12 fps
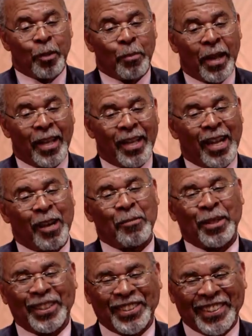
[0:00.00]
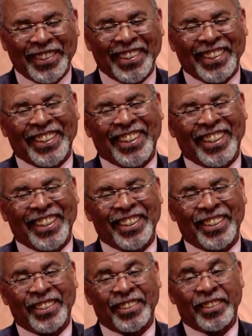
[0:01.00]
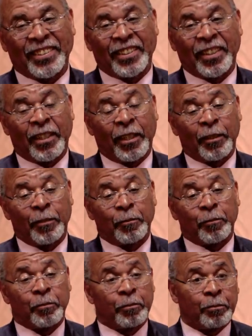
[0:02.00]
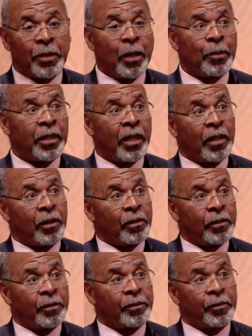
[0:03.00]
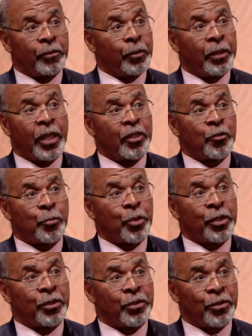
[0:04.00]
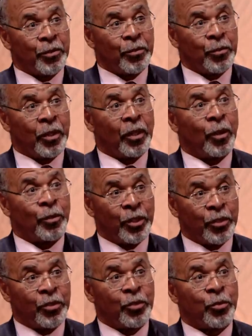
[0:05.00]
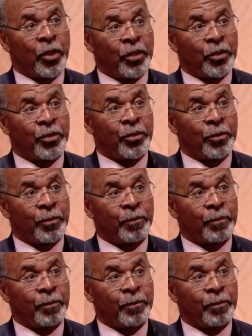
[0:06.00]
the mic comment is Bob and I, we're not sprinters. We're long distance runners.